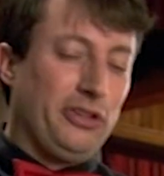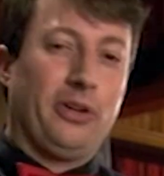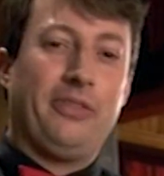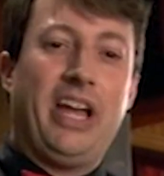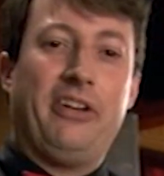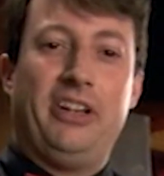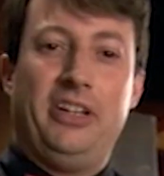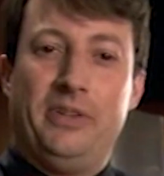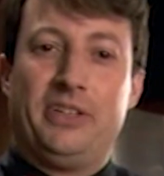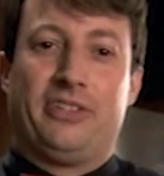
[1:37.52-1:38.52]
What sort of
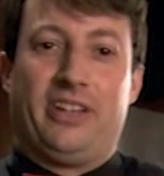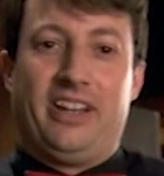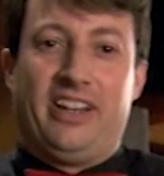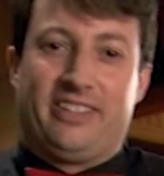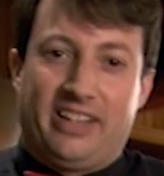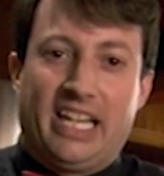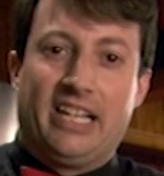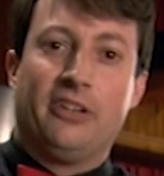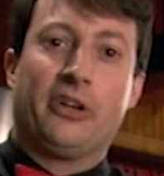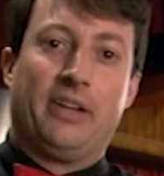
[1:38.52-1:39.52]
area are you interested in us
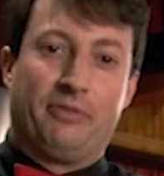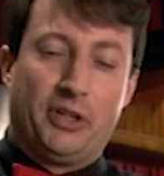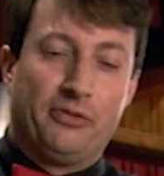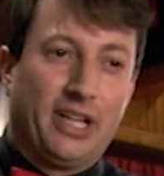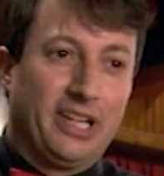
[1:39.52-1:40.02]
taking a look at for you